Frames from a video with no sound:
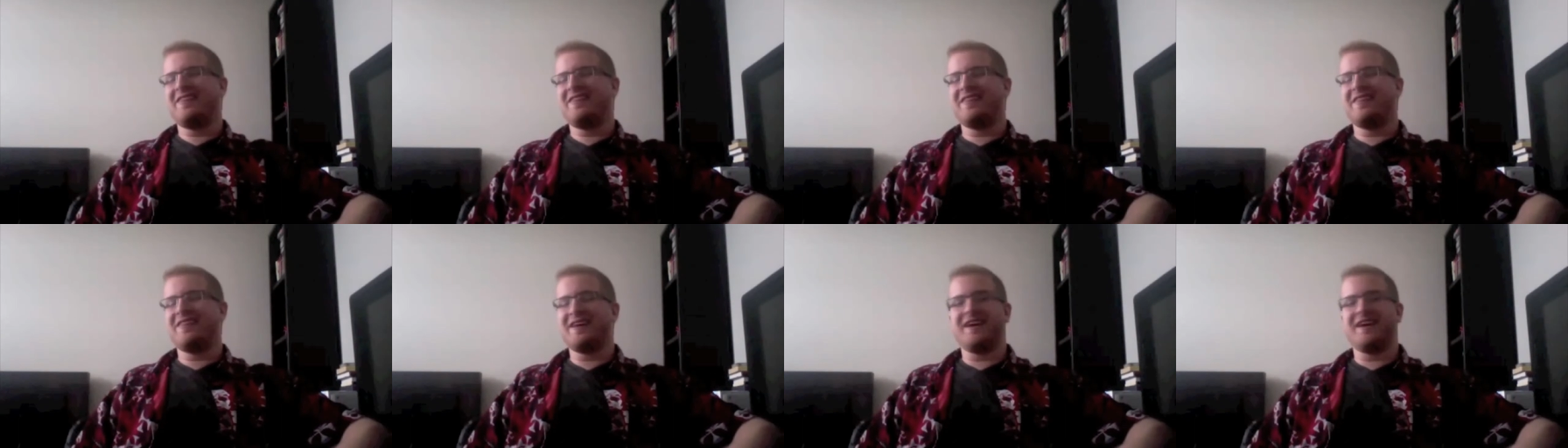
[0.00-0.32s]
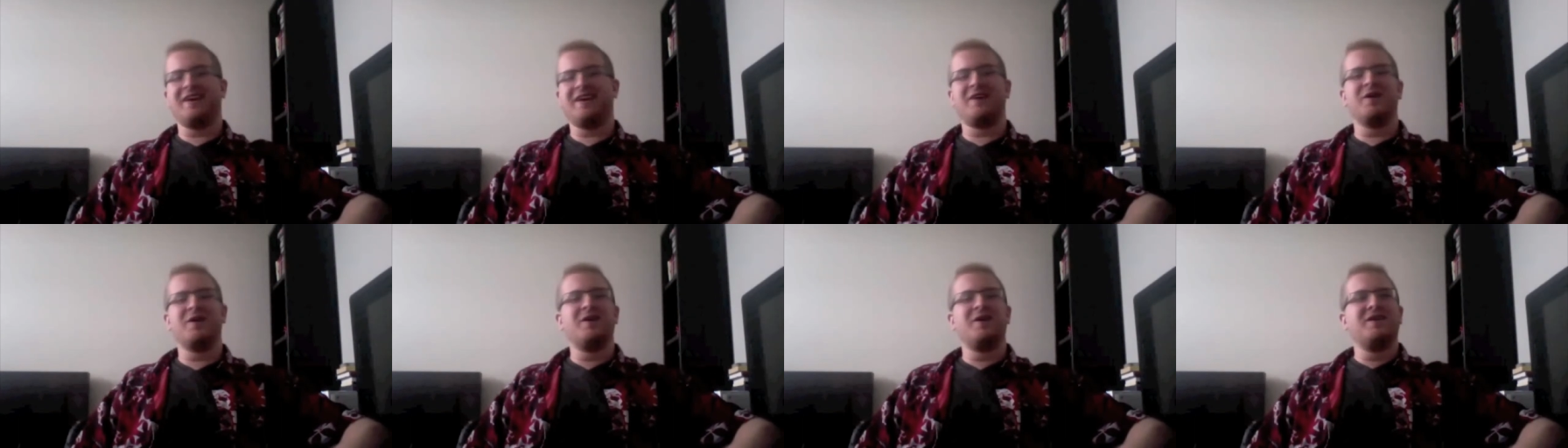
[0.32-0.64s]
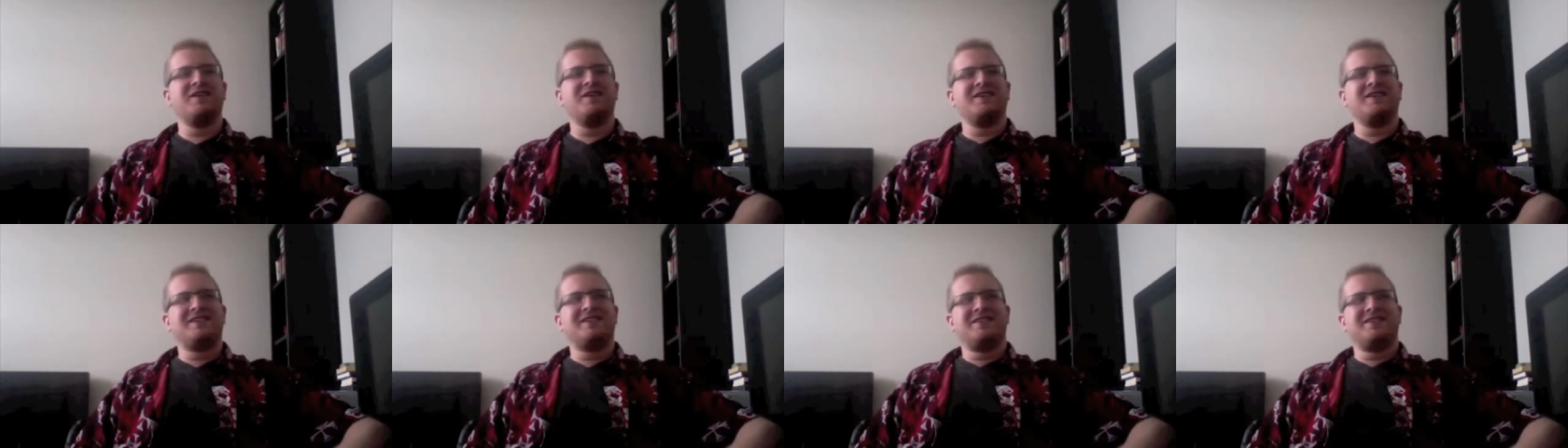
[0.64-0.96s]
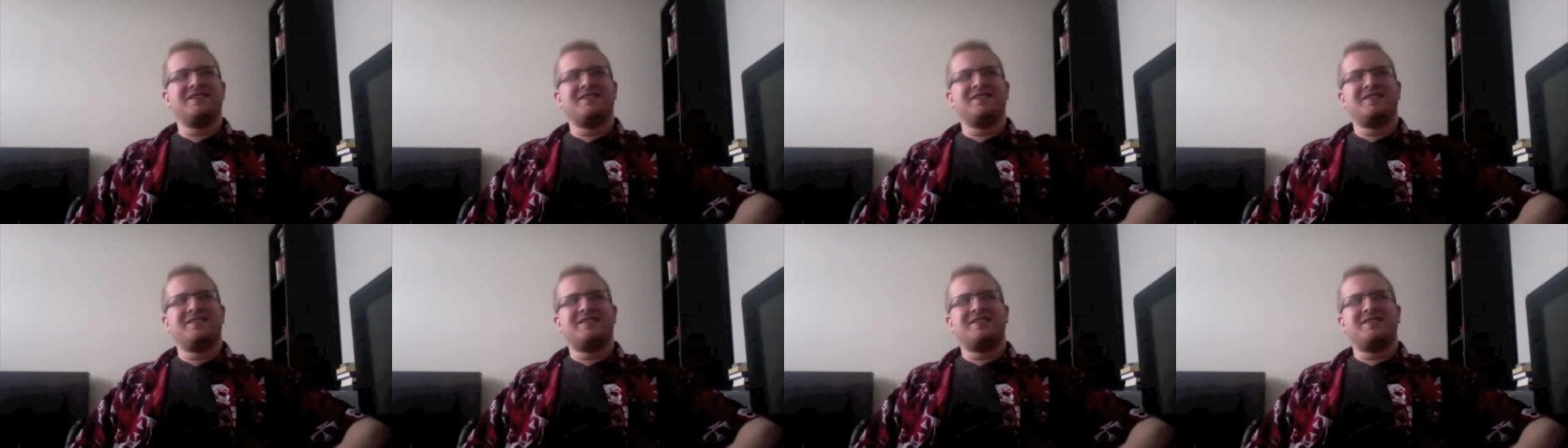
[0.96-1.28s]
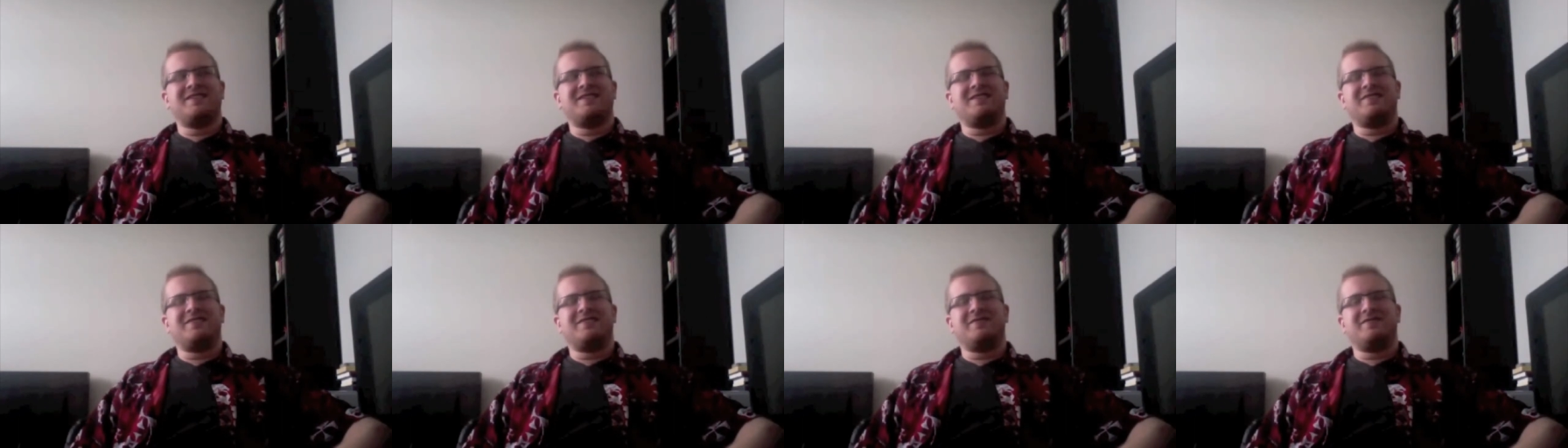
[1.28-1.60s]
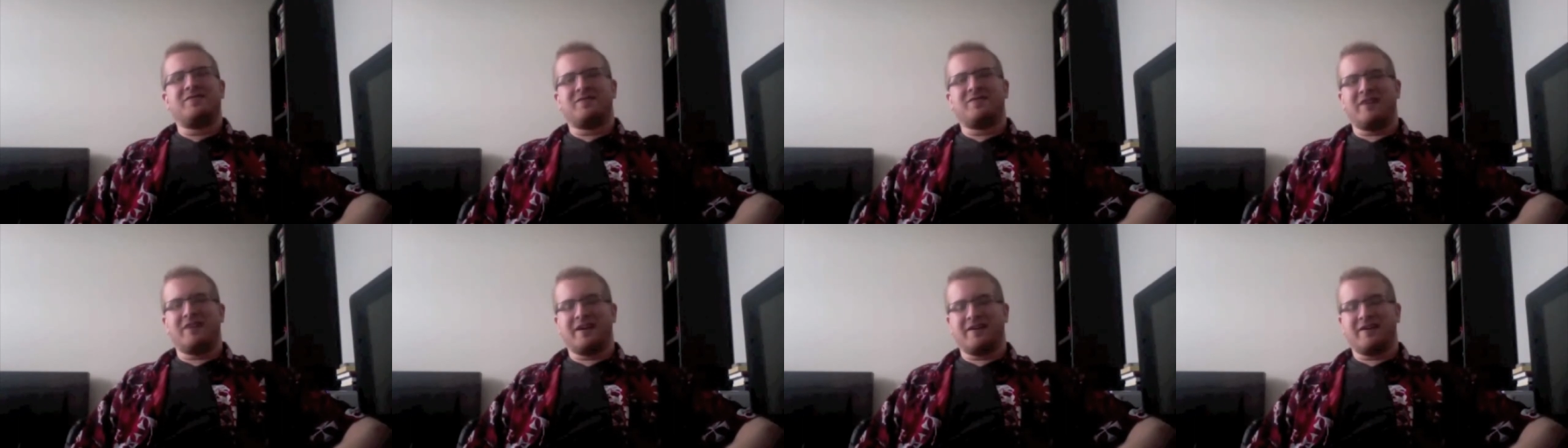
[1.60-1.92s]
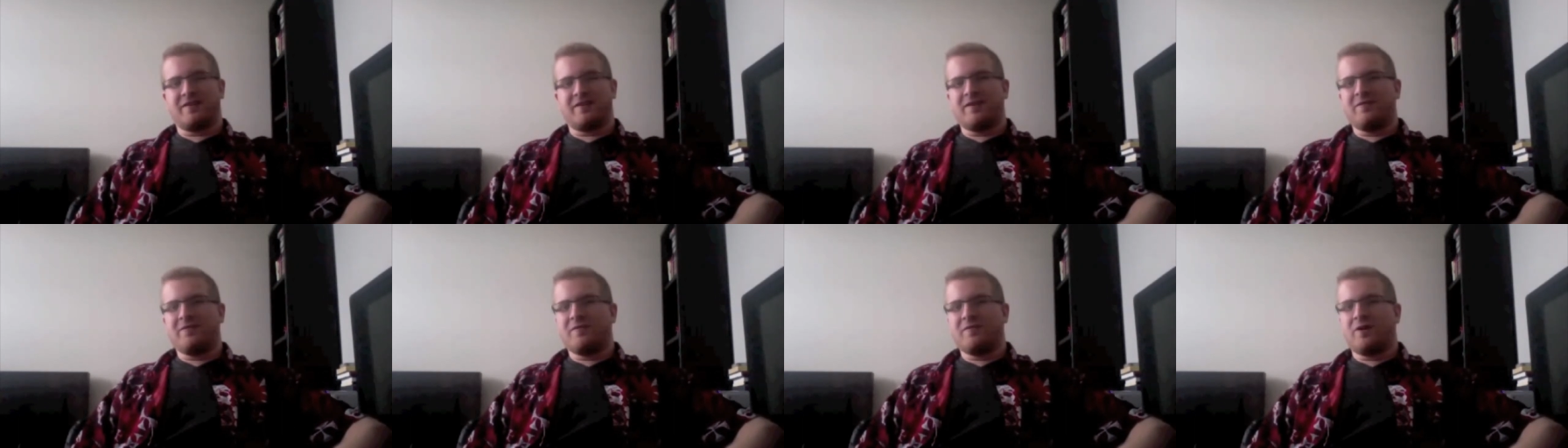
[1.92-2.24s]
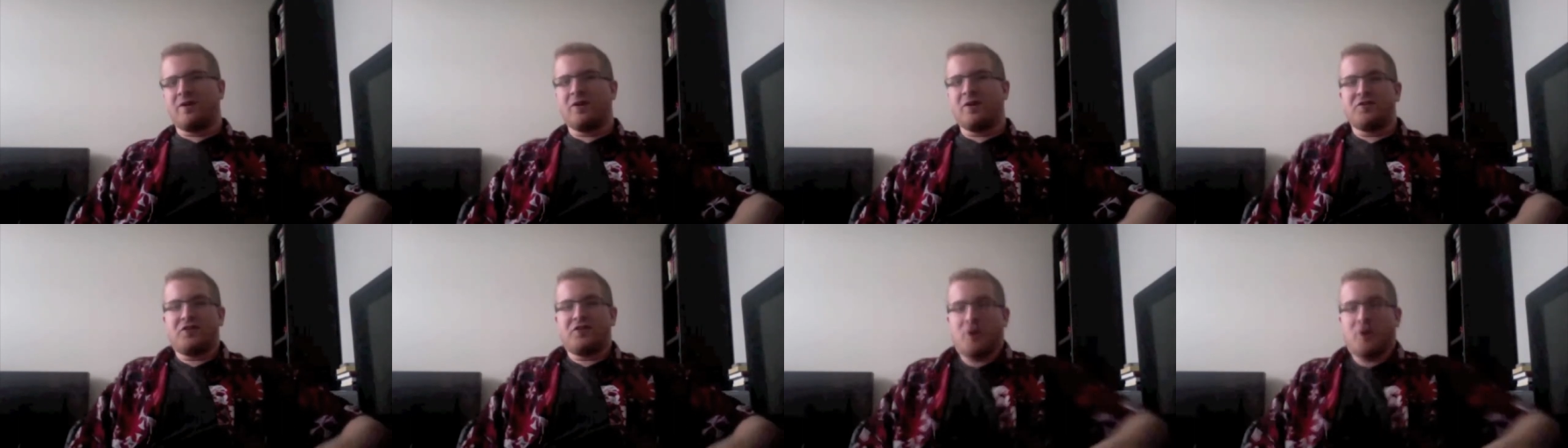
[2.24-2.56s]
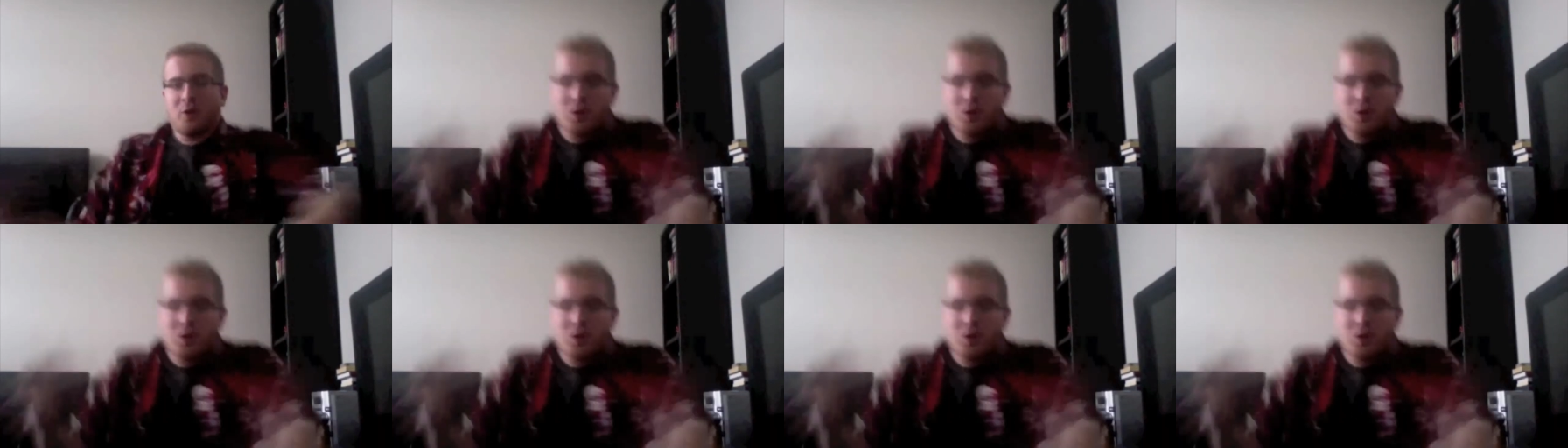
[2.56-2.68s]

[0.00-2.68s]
think. Like, also,